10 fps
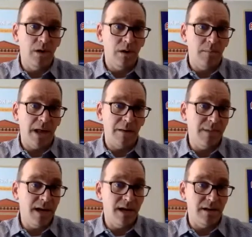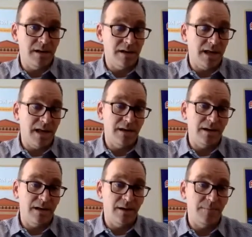but I mean it. And
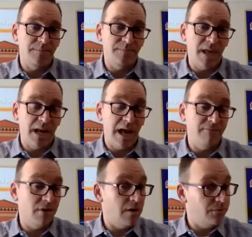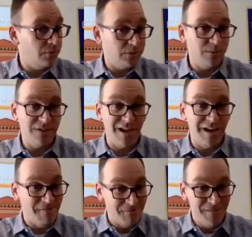I've gone through some
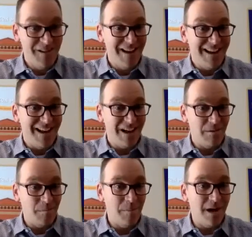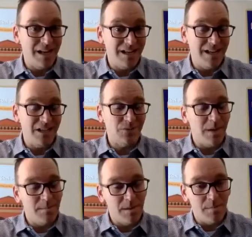stuff, but it's
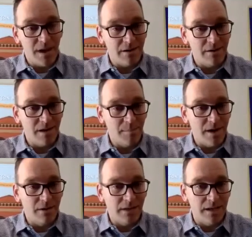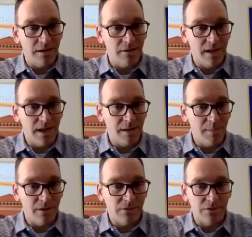made me better, a better leader and a
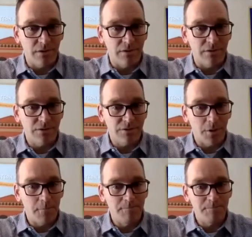better servant. So